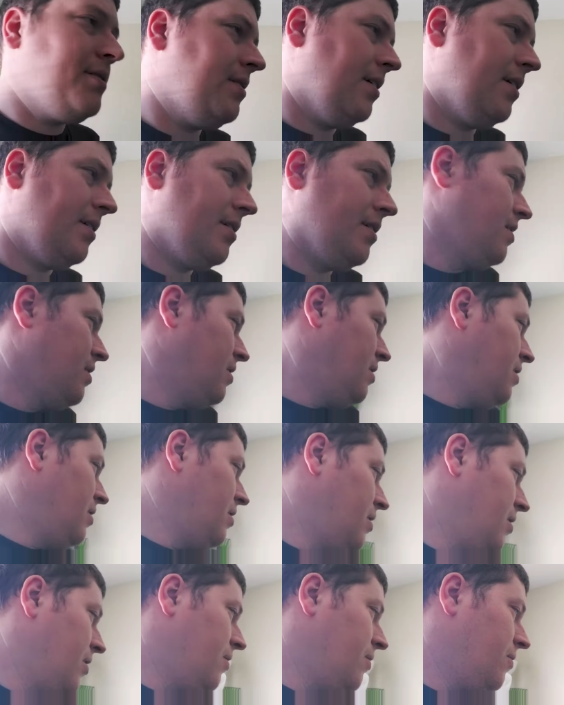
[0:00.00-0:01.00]
Like
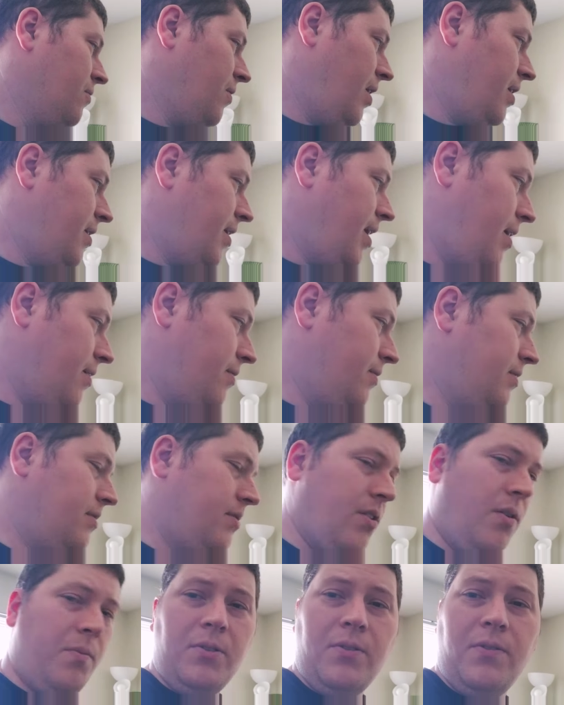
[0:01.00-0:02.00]
right now it's
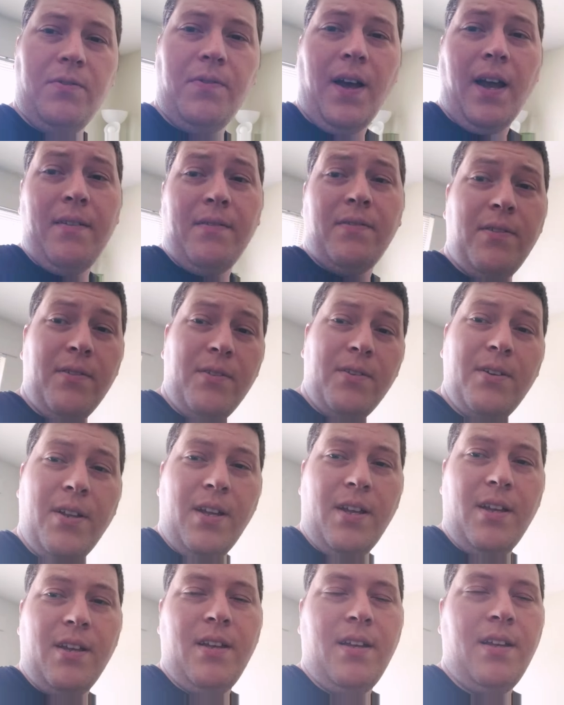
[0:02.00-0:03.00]
almost
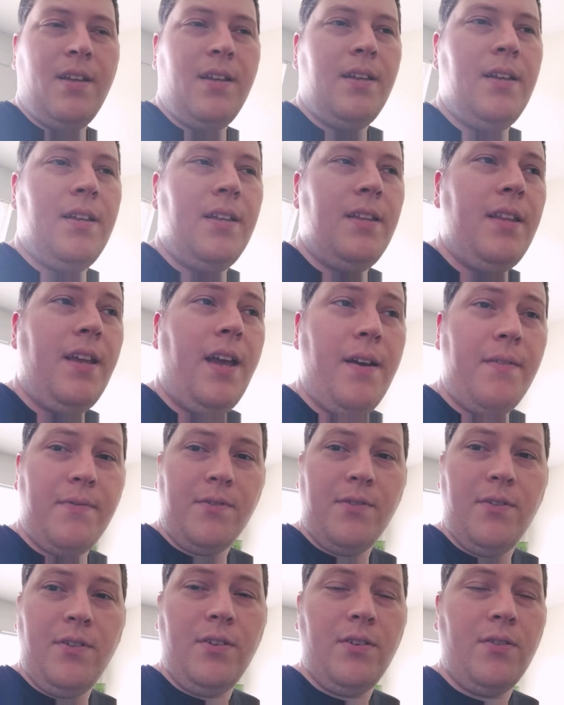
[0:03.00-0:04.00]
5:30 in the
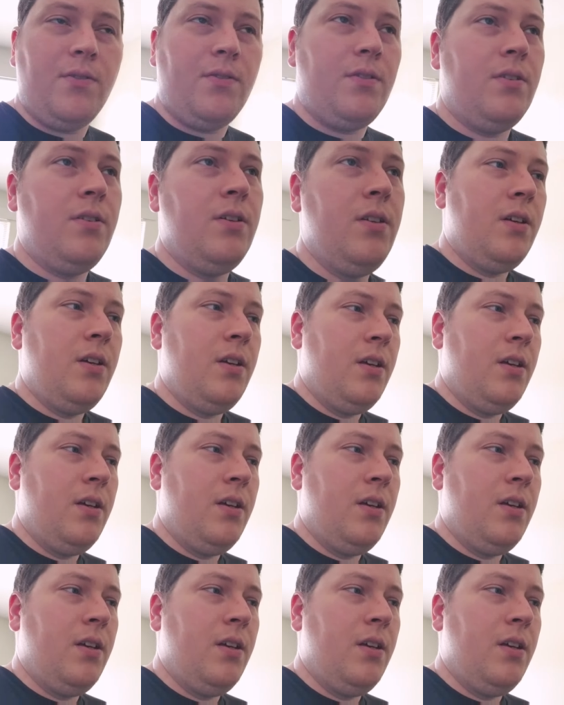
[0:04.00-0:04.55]
afternoon